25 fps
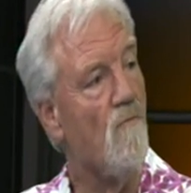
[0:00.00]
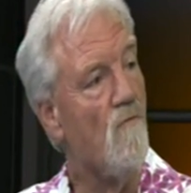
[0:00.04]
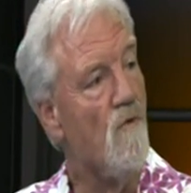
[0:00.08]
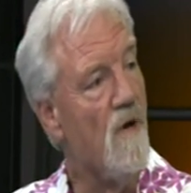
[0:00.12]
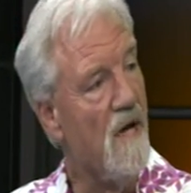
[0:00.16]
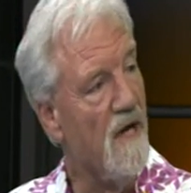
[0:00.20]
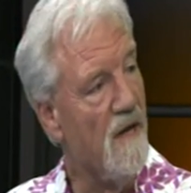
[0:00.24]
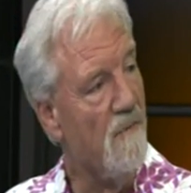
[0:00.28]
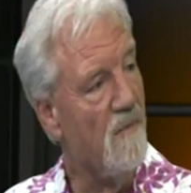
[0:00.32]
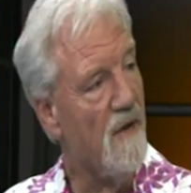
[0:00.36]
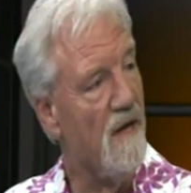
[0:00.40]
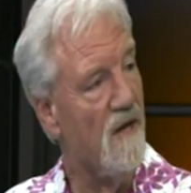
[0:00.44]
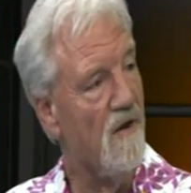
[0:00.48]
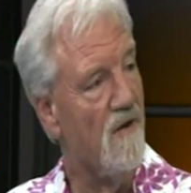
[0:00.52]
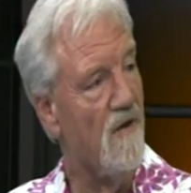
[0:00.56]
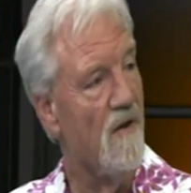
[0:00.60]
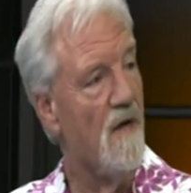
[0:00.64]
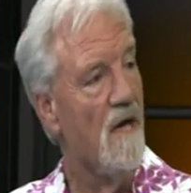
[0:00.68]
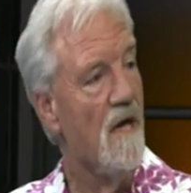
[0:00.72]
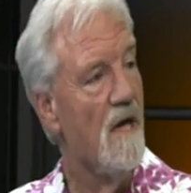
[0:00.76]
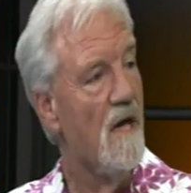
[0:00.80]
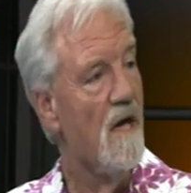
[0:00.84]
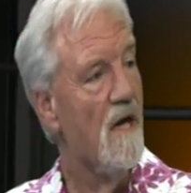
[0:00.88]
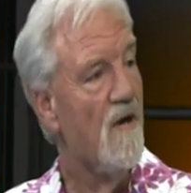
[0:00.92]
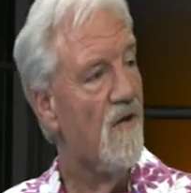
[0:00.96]
really been
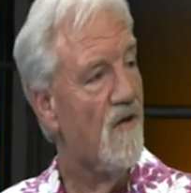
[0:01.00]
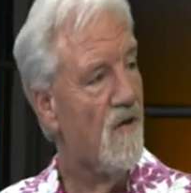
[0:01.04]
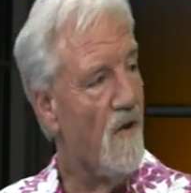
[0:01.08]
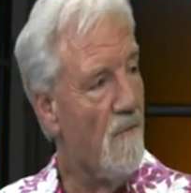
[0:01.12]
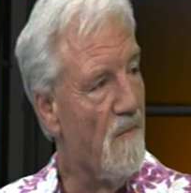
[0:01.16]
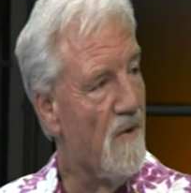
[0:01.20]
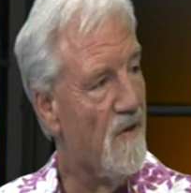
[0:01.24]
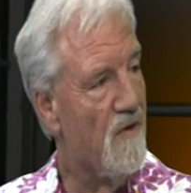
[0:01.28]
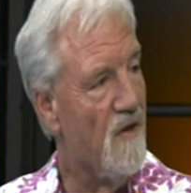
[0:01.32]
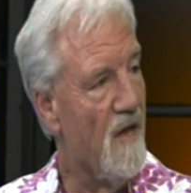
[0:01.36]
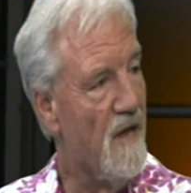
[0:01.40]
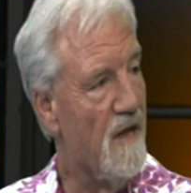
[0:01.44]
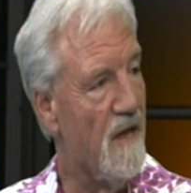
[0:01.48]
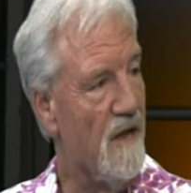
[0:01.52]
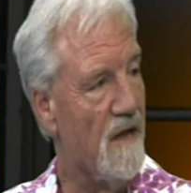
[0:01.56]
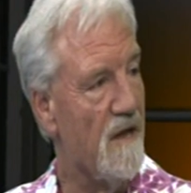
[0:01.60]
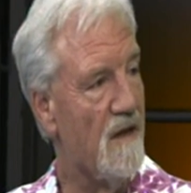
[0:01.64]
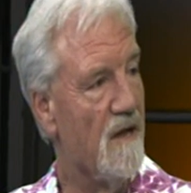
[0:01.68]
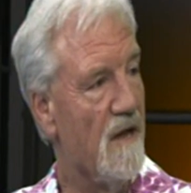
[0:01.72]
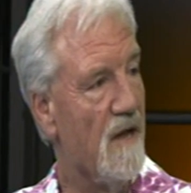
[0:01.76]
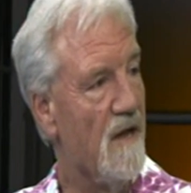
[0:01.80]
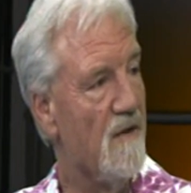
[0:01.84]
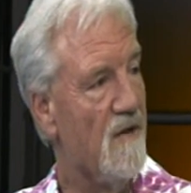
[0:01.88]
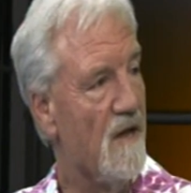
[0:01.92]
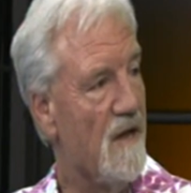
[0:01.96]

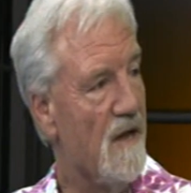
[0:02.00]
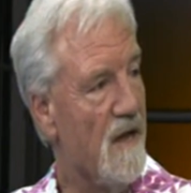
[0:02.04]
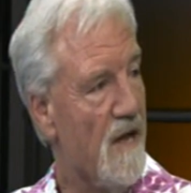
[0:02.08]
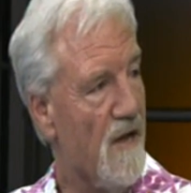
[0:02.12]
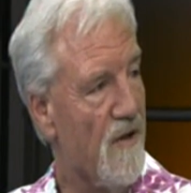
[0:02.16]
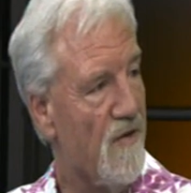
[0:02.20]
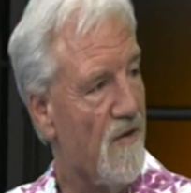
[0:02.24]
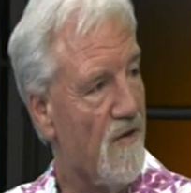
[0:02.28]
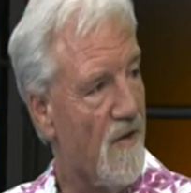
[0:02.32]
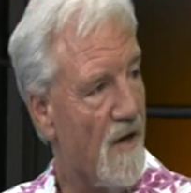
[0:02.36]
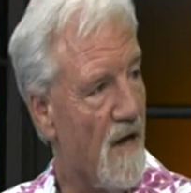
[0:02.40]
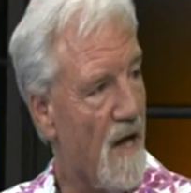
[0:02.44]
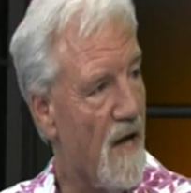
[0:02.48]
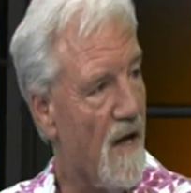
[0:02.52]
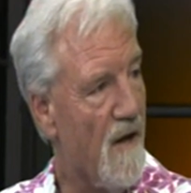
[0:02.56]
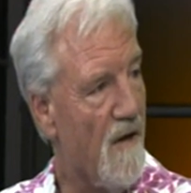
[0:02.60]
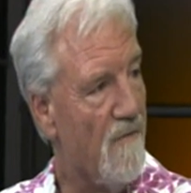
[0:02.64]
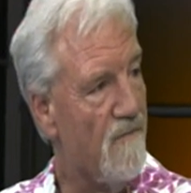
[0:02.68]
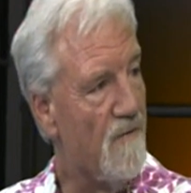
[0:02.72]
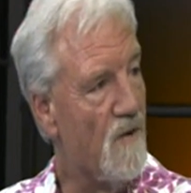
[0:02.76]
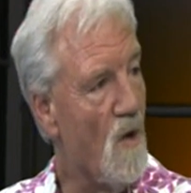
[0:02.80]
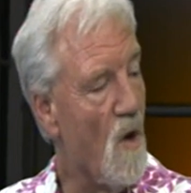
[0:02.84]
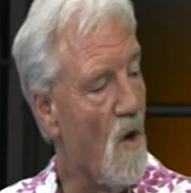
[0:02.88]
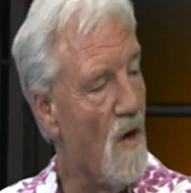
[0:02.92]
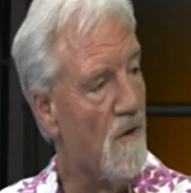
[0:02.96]
sympathetic, at the least, uh,
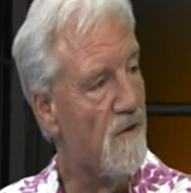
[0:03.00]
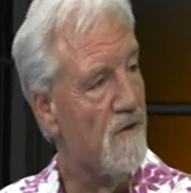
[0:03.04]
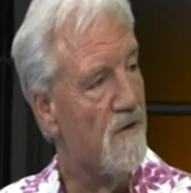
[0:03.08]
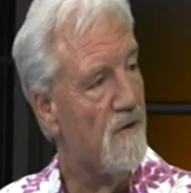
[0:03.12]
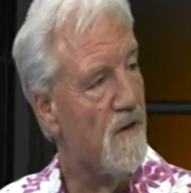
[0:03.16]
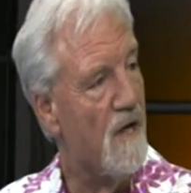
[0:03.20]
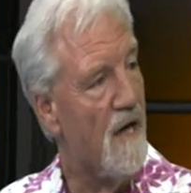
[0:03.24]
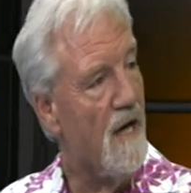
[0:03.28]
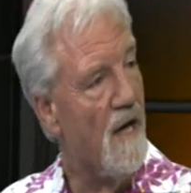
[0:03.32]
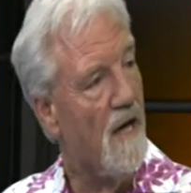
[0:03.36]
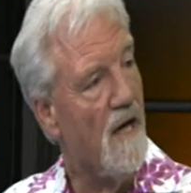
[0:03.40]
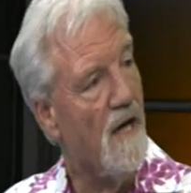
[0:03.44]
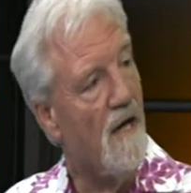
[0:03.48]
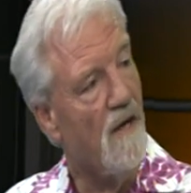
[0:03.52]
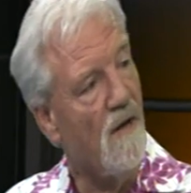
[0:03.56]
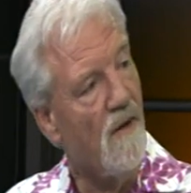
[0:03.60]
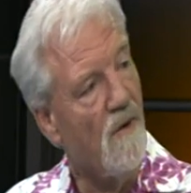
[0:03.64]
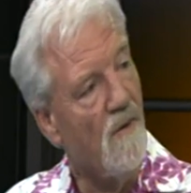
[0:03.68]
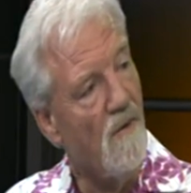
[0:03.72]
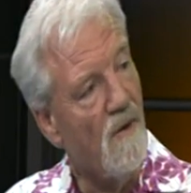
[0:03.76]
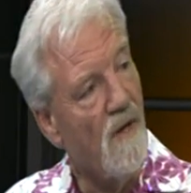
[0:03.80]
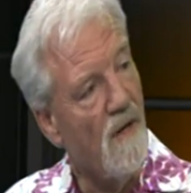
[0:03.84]
if not uh,